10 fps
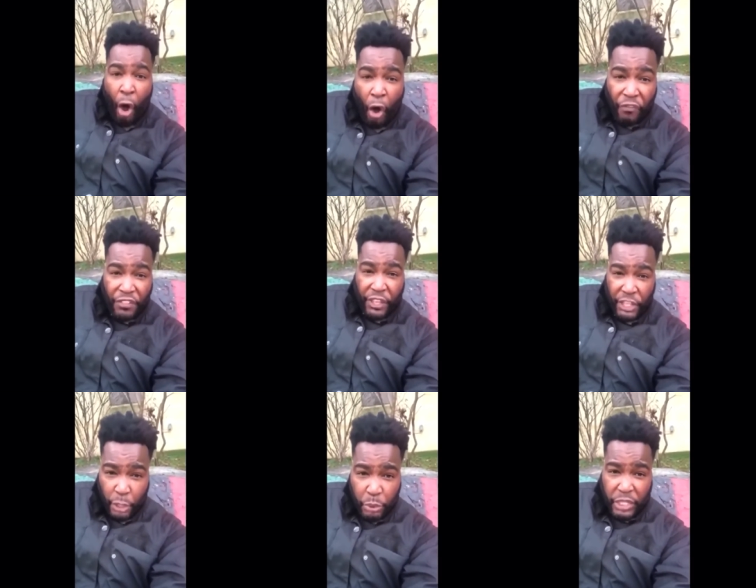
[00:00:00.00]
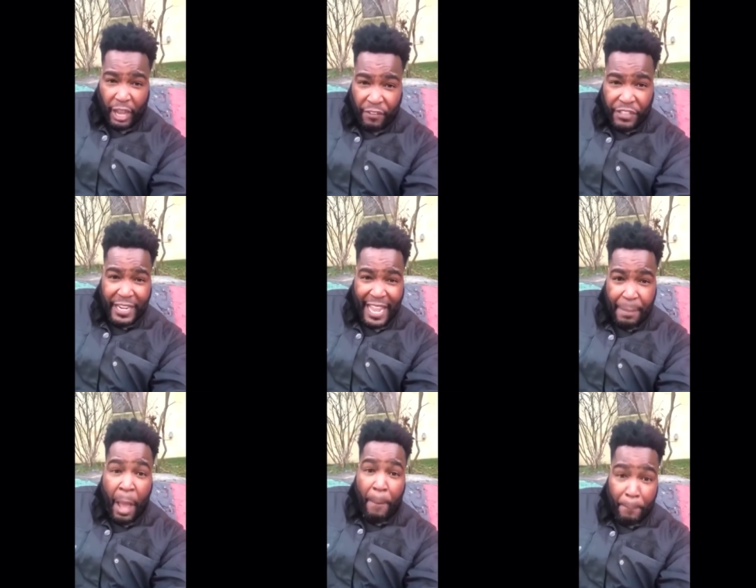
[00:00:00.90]
over the use of the
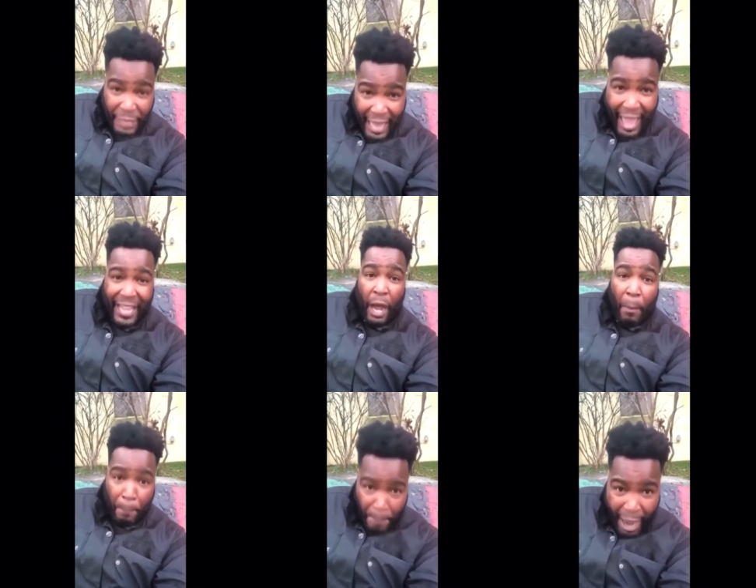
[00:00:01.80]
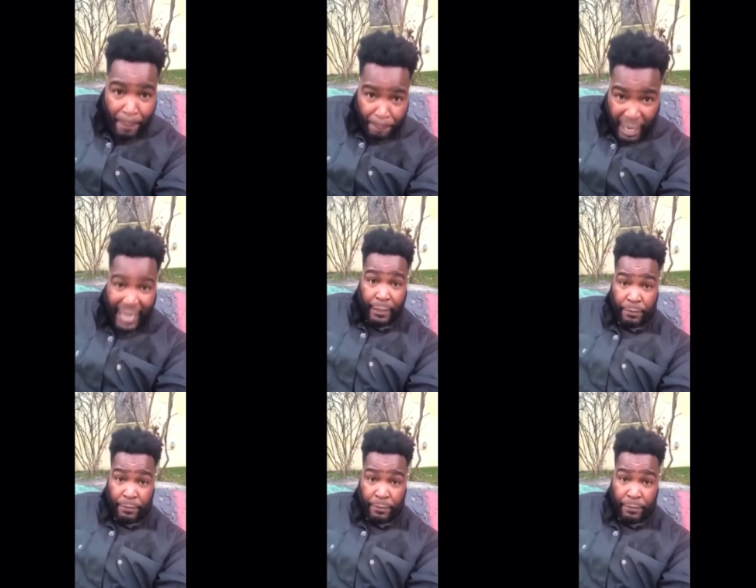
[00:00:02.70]
name Black Mamba.